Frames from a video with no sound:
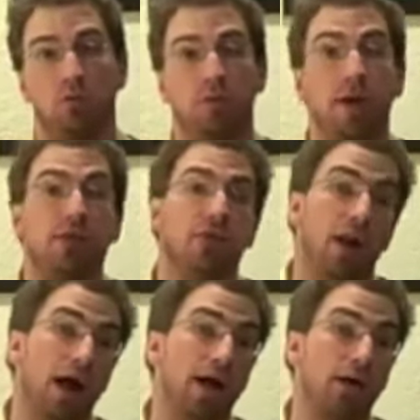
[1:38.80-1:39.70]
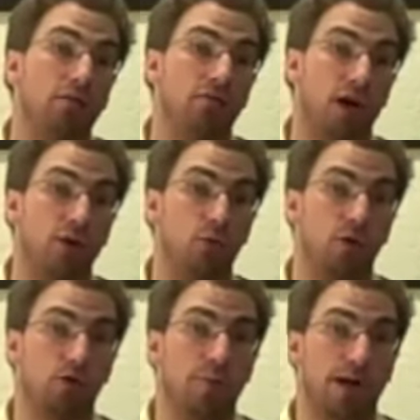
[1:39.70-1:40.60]
The method that I find
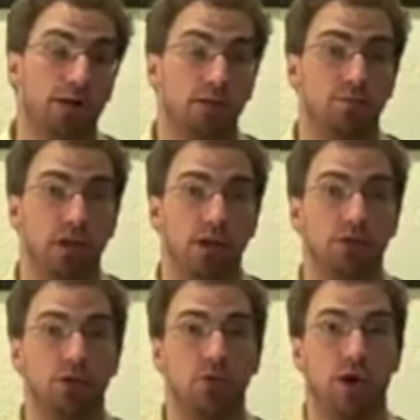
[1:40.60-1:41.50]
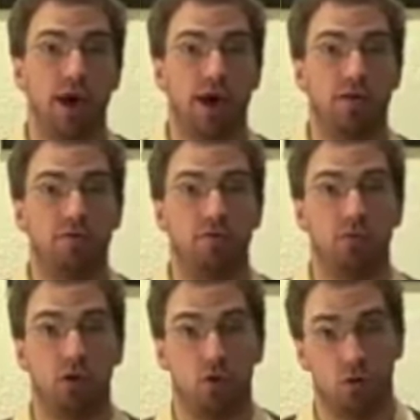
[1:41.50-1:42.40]
works best is you have
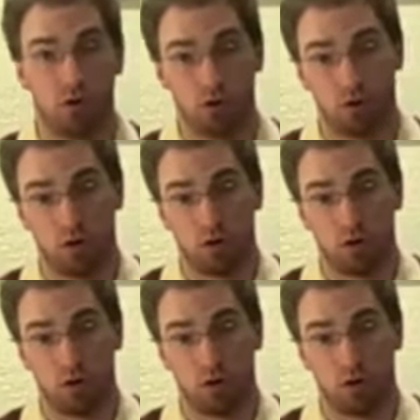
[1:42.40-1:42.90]
your